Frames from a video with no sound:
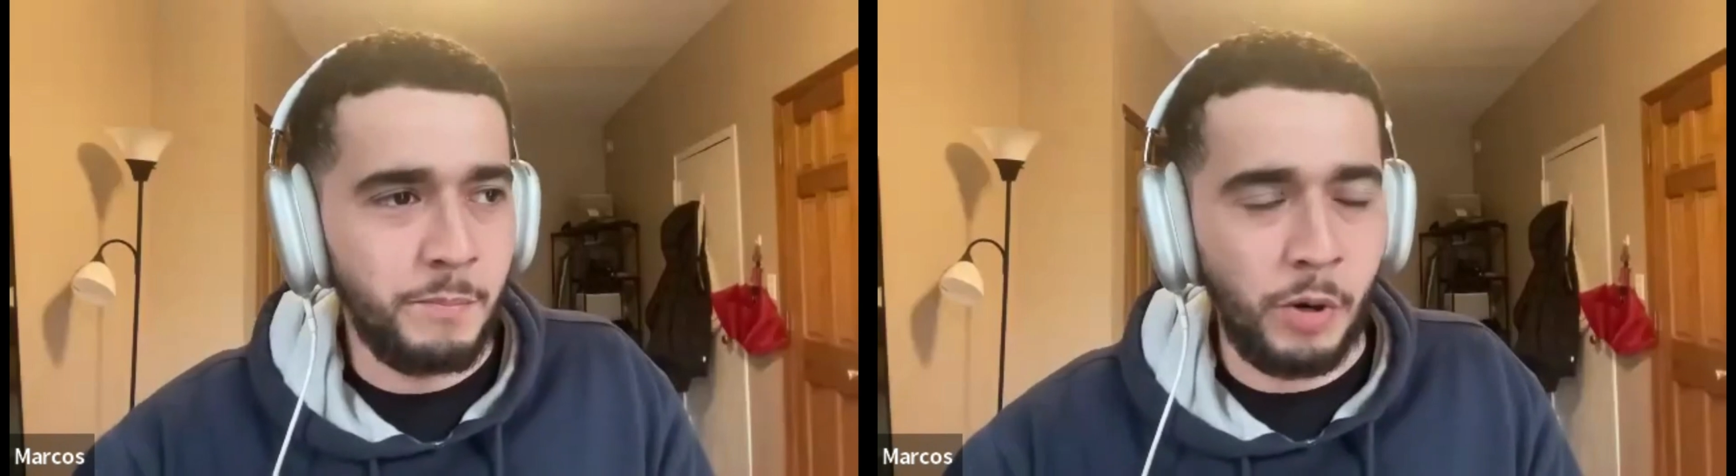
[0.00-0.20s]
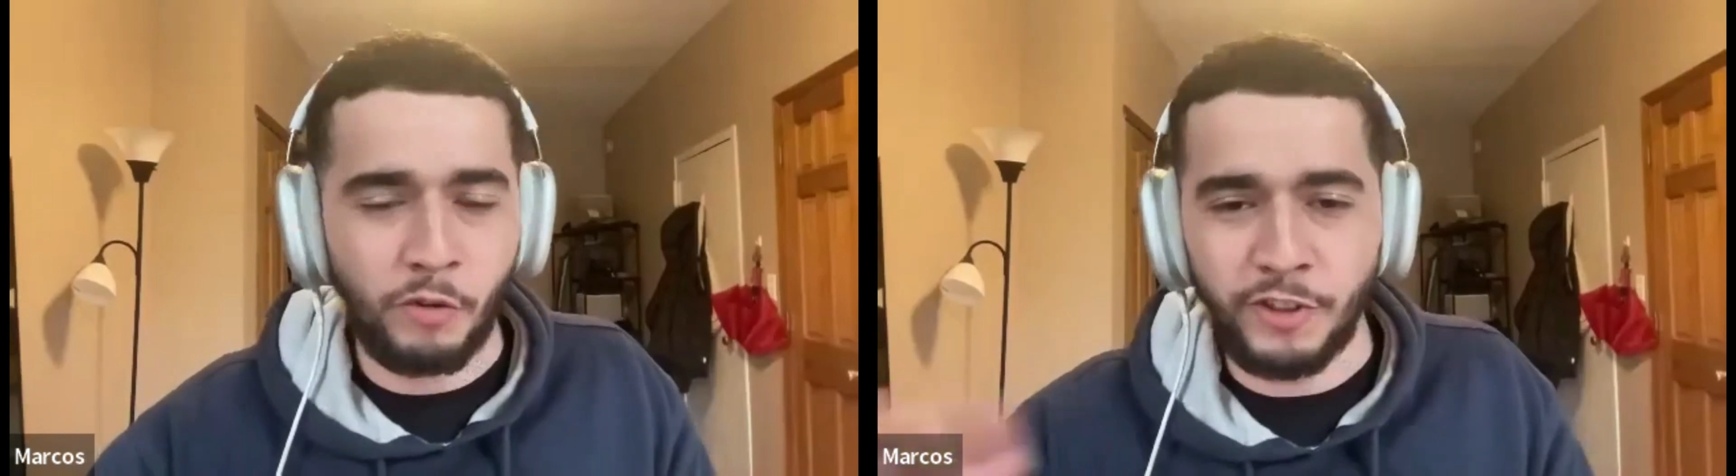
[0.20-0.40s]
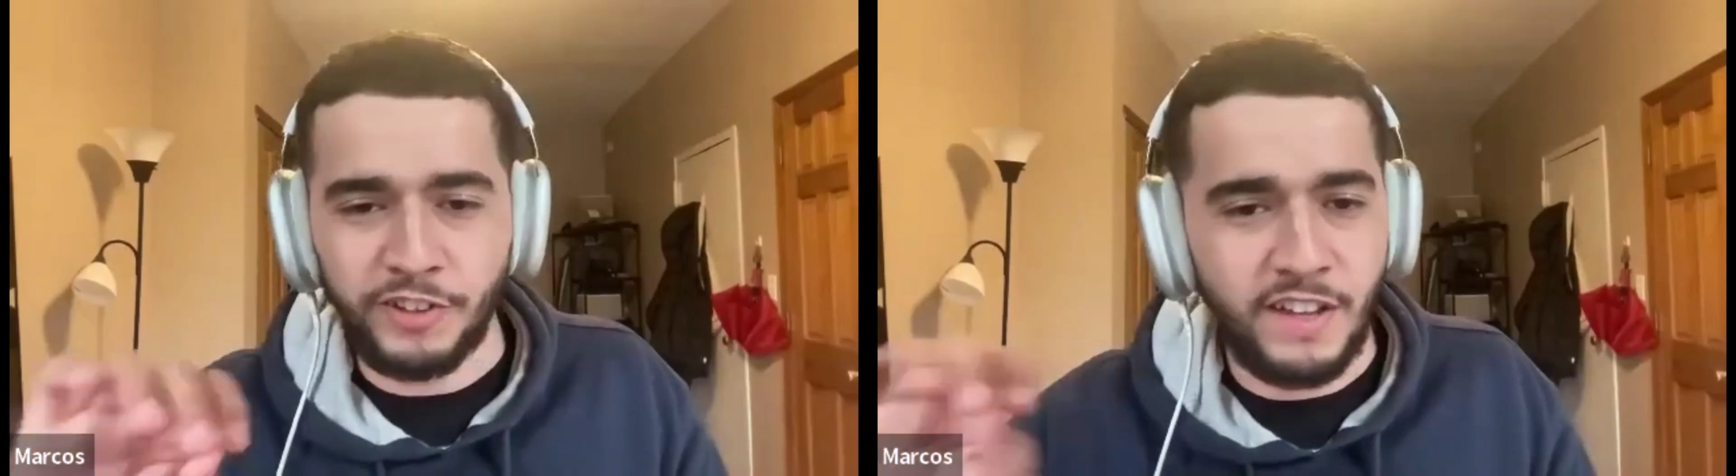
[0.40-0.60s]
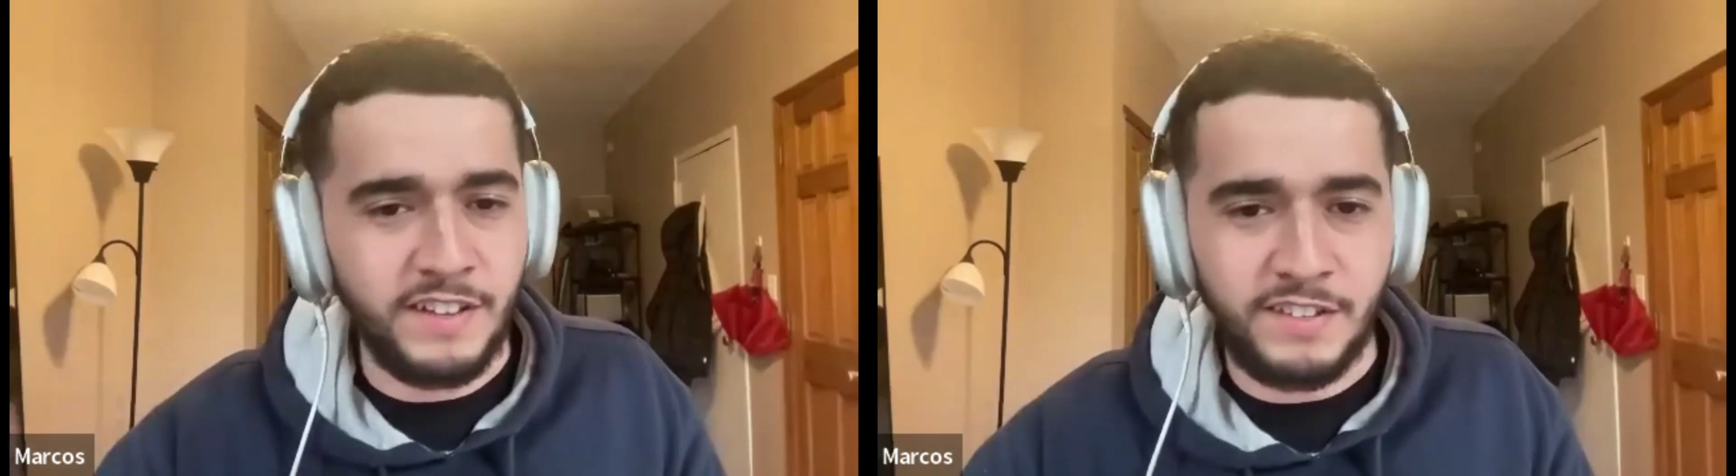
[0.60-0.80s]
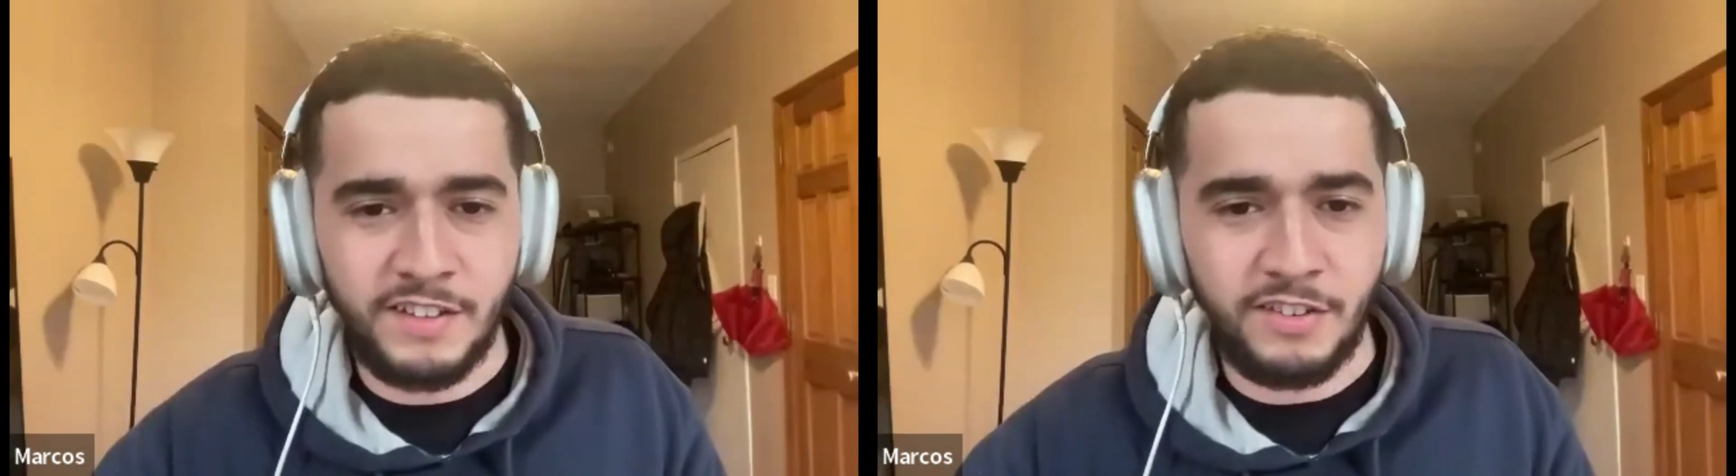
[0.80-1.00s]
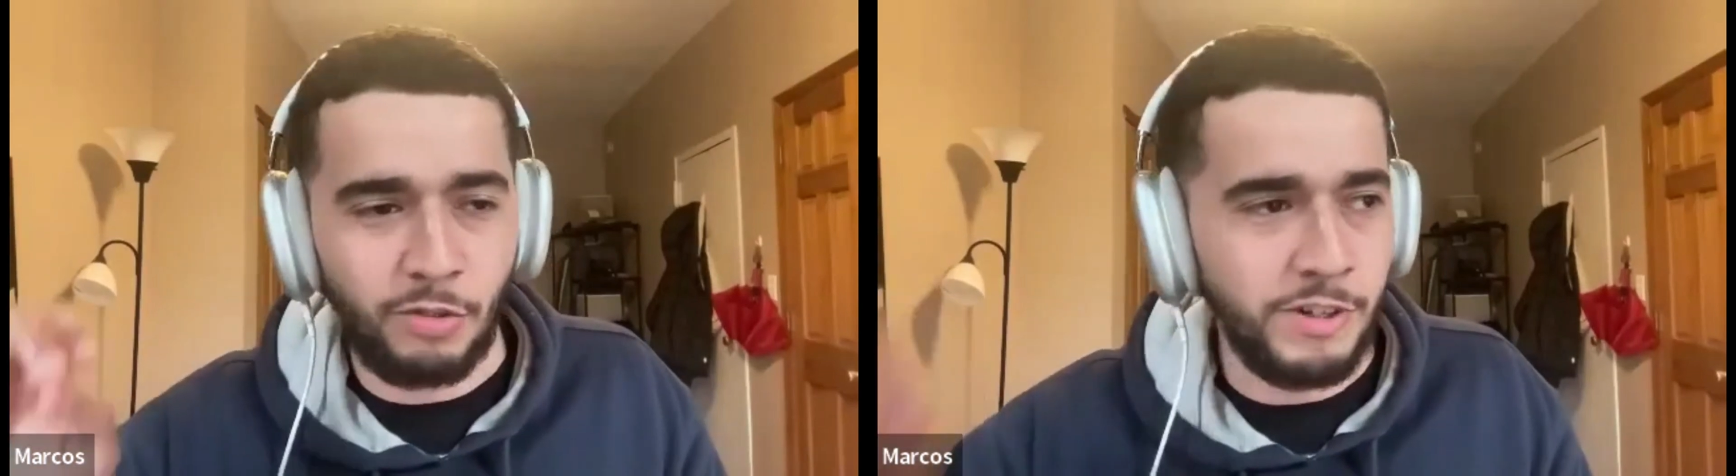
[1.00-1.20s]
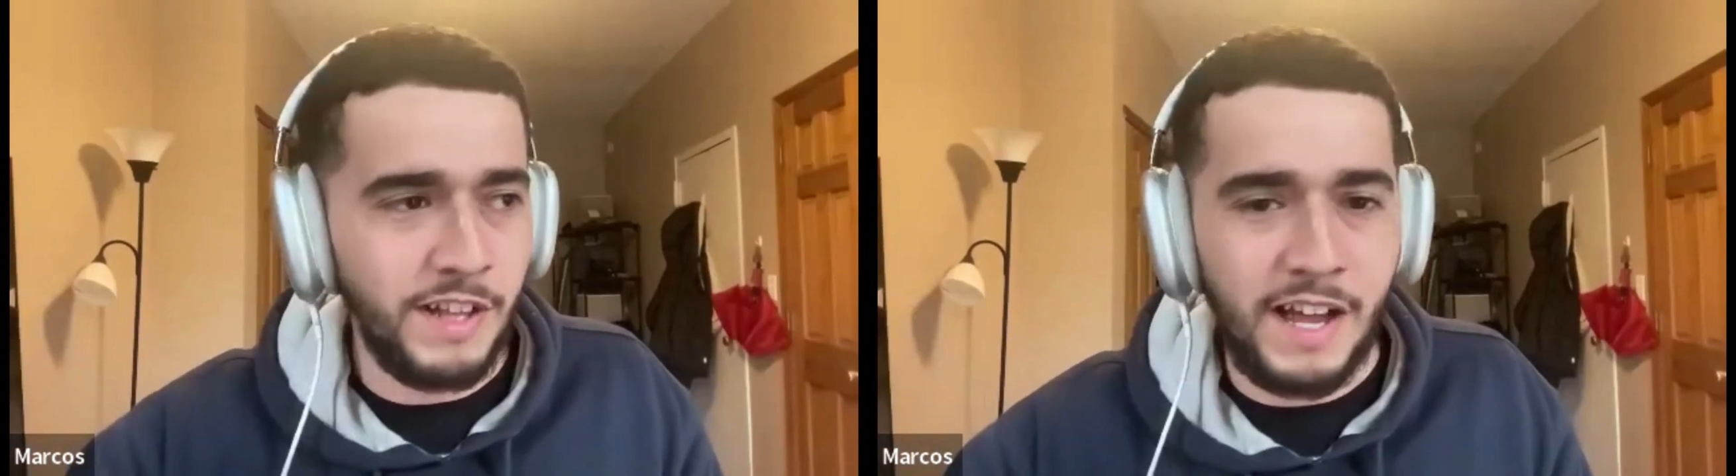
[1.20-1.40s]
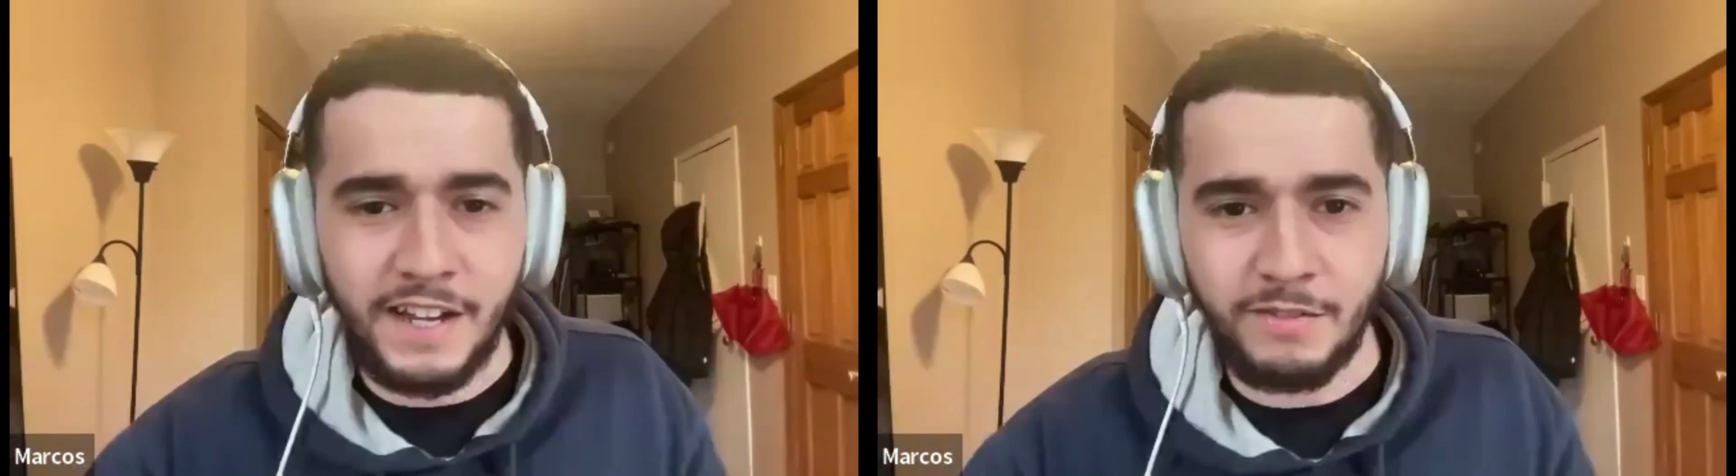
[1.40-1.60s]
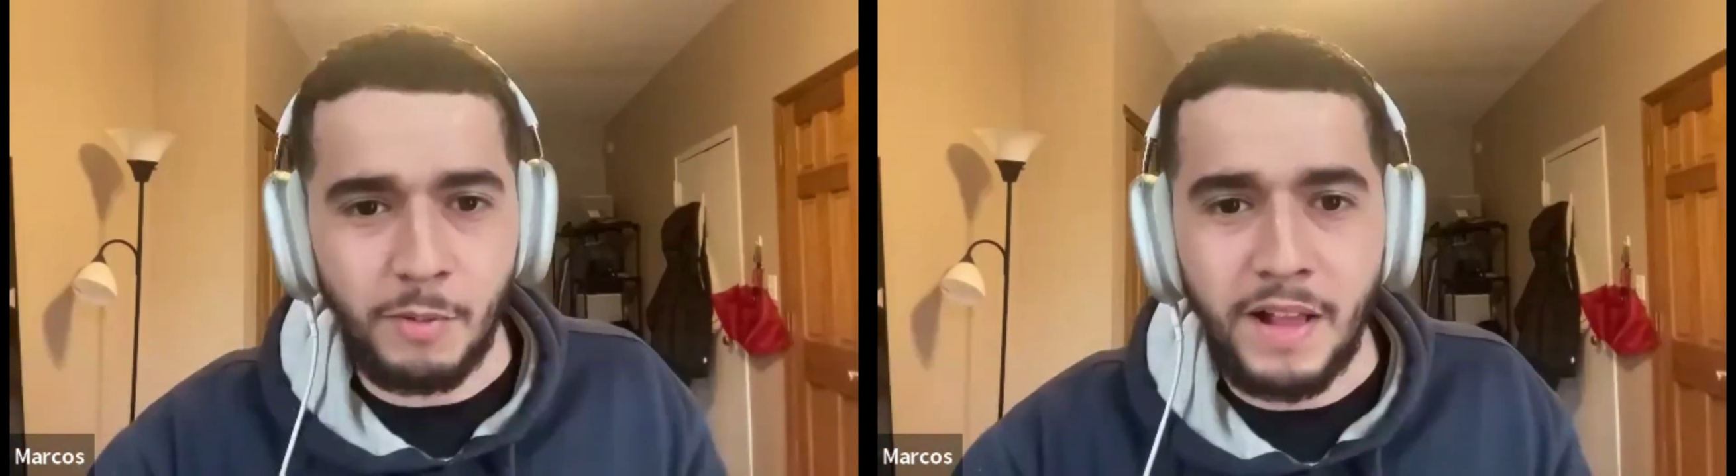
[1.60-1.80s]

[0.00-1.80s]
perfect sentences, 3-line